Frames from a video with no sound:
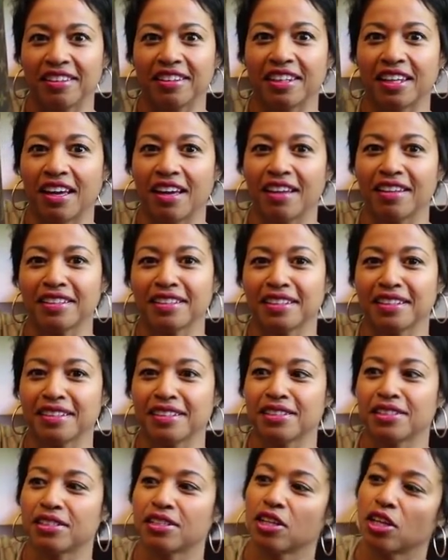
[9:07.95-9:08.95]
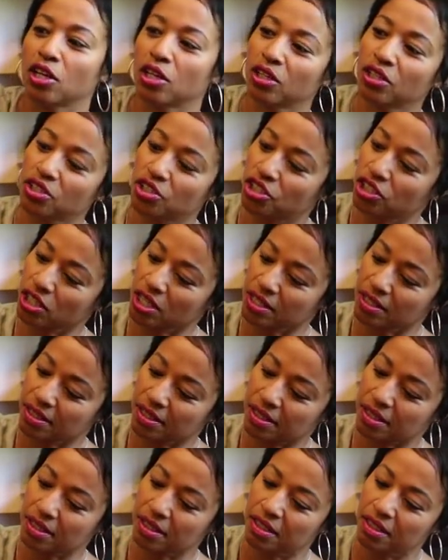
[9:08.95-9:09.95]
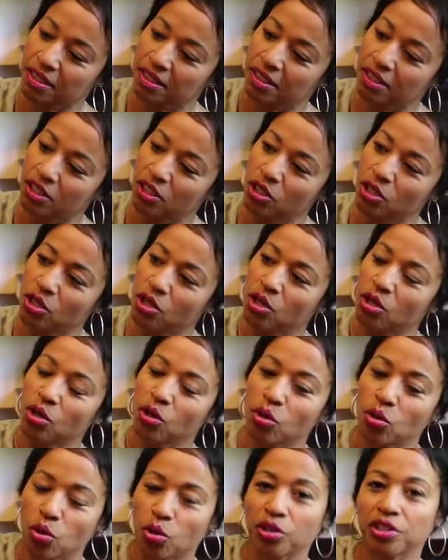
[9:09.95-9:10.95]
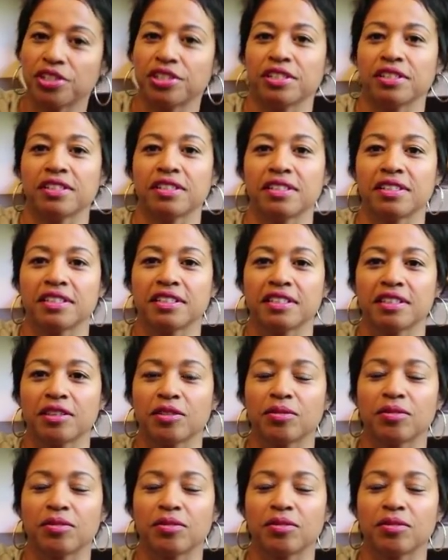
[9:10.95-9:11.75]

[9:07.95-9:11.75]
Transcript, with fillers: that is just gorgeous.